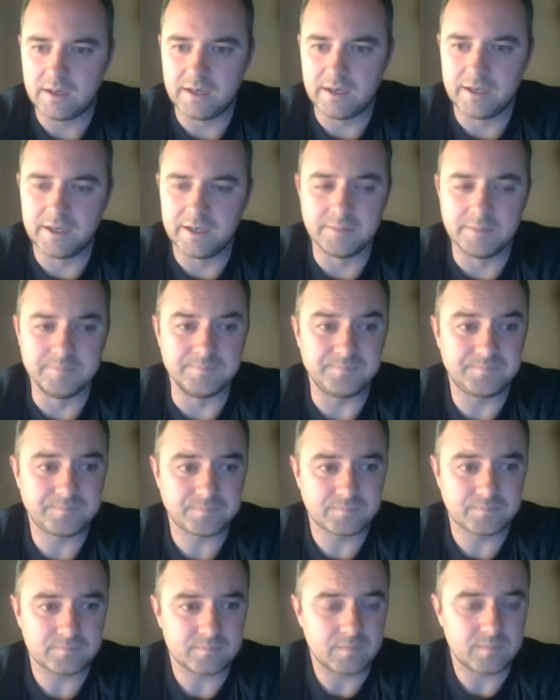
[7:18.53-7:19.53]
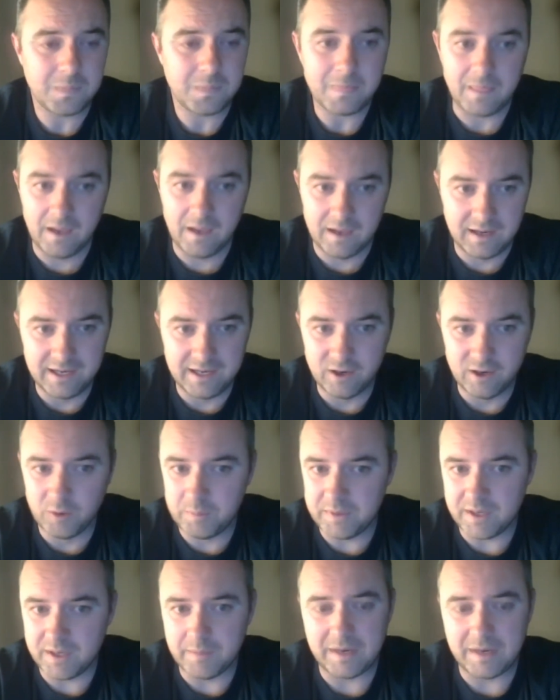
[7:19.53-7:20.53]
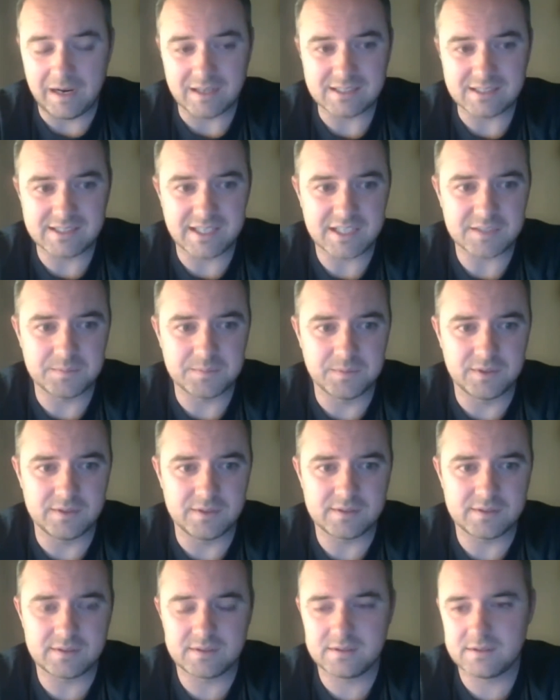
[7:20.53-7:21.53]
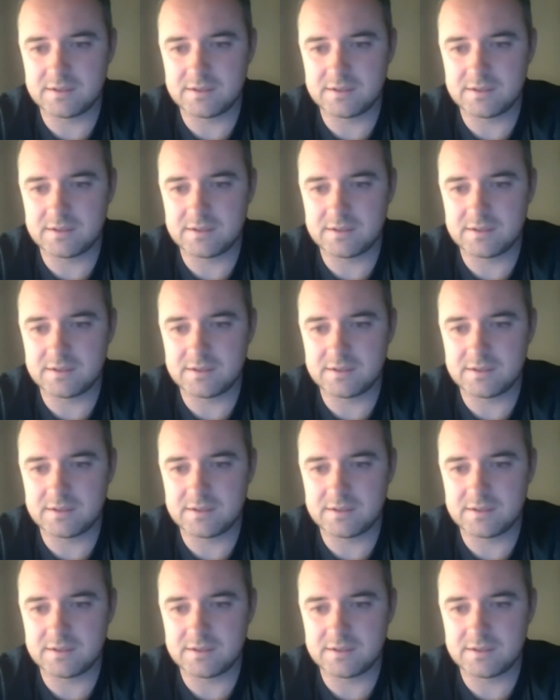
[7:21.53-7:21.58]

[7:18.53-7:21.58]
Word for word: Um, a little bit about assessment.